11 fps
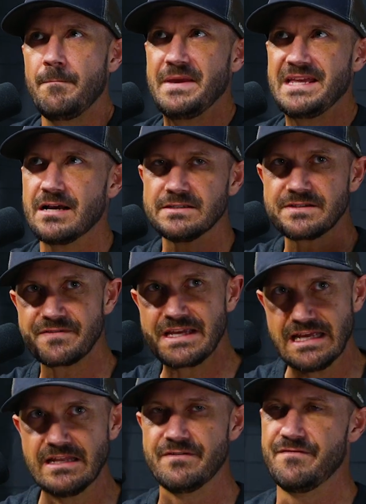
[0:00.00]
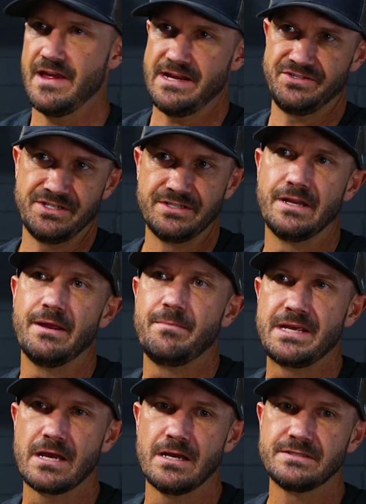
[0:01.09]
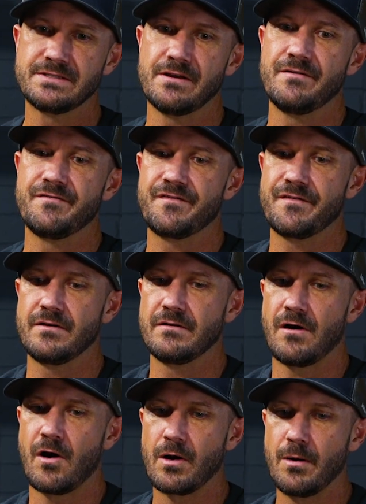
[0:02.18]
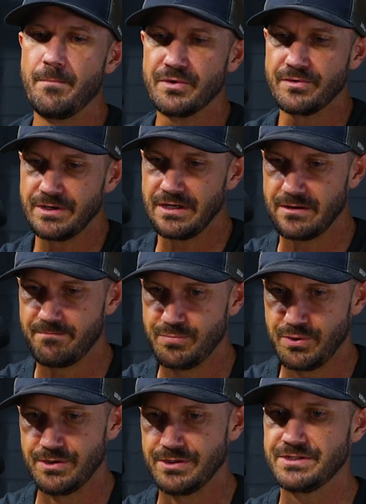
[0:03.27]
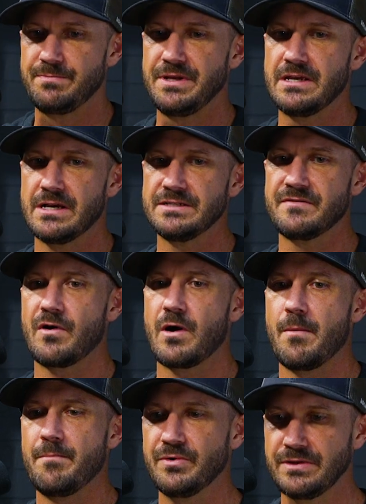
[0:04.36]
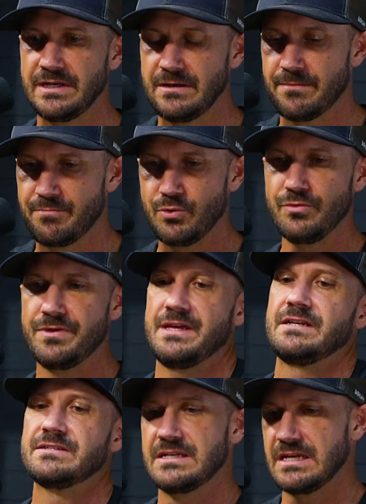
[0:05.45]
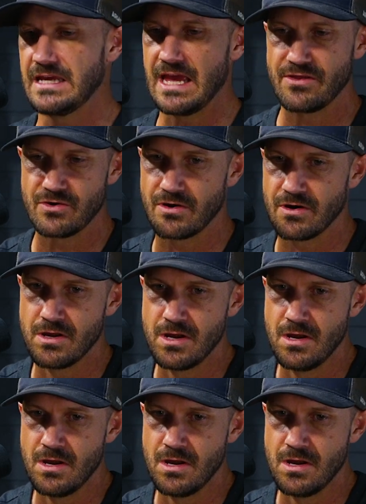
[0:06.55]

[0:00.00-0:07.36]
because of the innovation, because of our ability to push, because of our ability to pull things together,